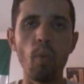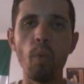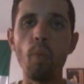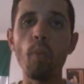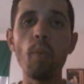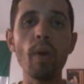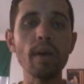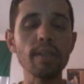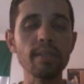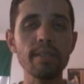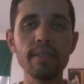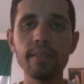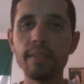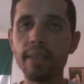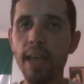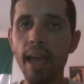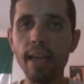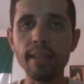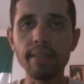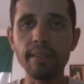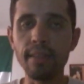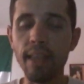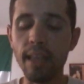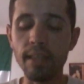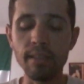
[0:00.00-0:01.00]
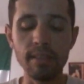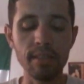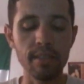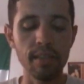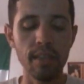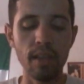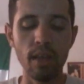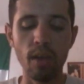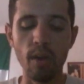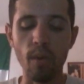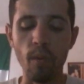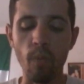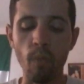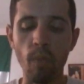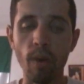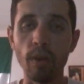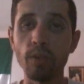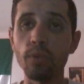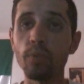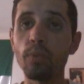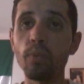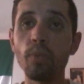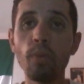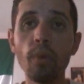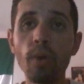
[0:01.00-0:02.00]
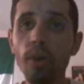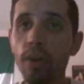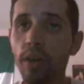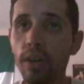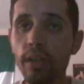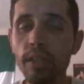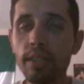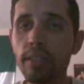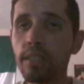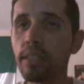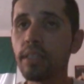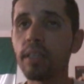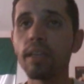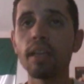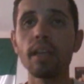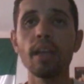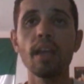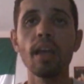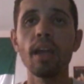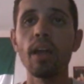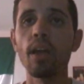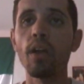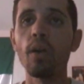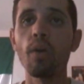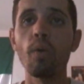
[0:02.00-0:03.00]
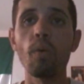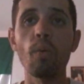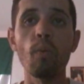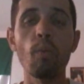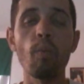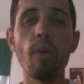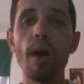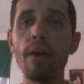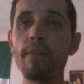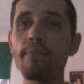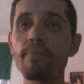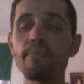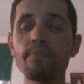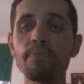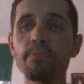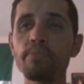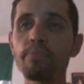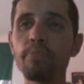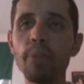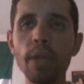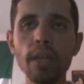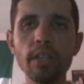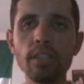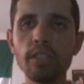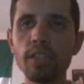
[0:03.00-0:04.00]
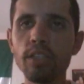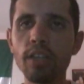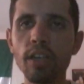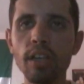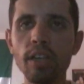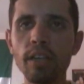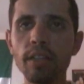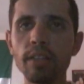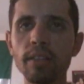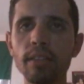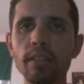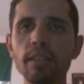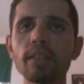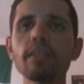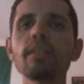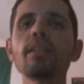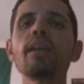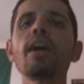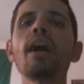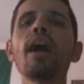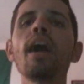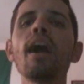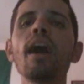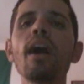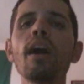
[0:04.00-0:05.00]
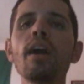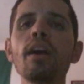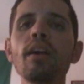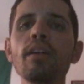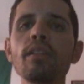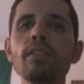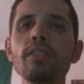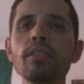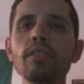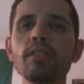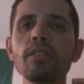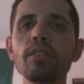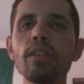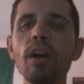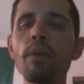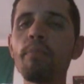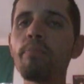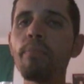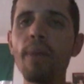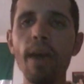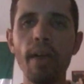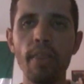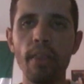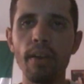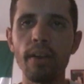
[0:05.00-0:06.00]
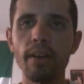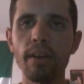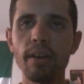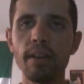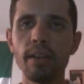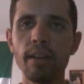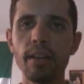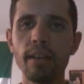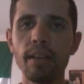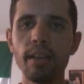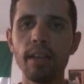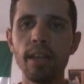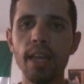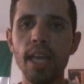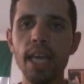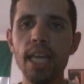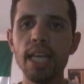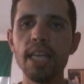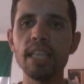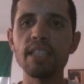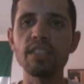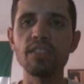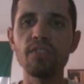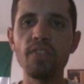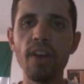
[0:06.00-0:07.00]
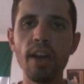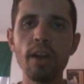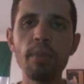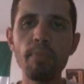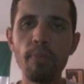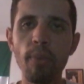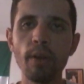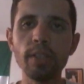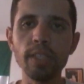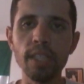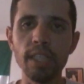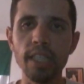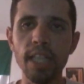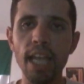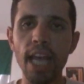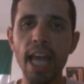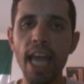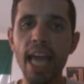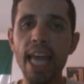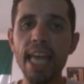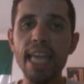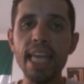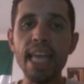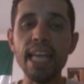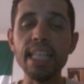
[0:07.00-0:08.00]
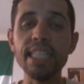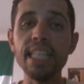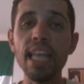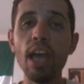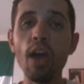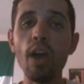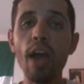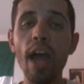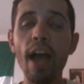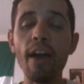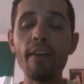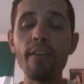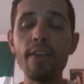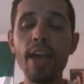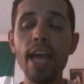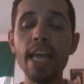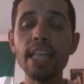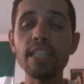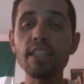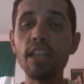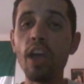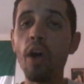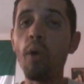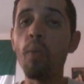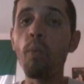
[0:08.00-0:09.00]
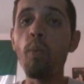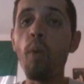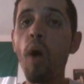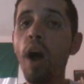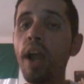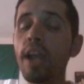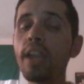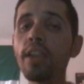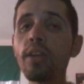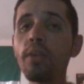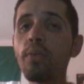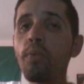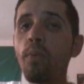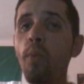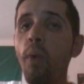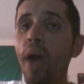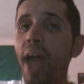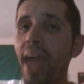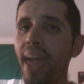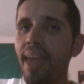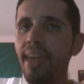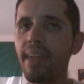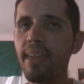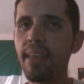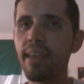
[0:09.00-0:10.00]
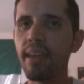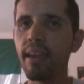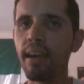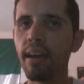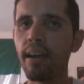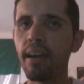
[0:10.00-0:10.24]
One sentence, one word, one picture, don't matter. It's very important. It's the only way